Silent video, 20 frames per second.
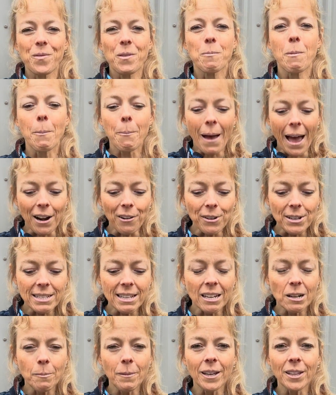My battery's
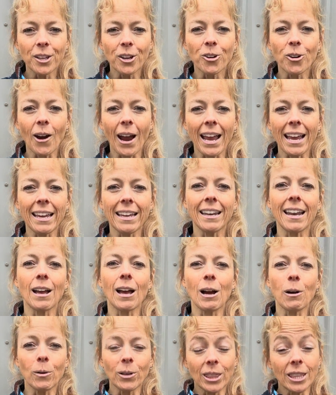going to be in the crate
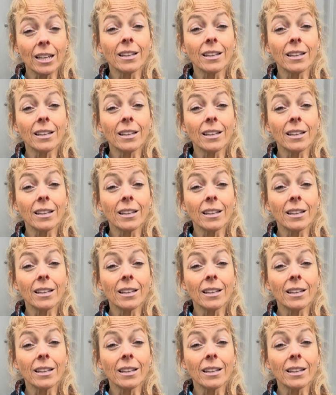with the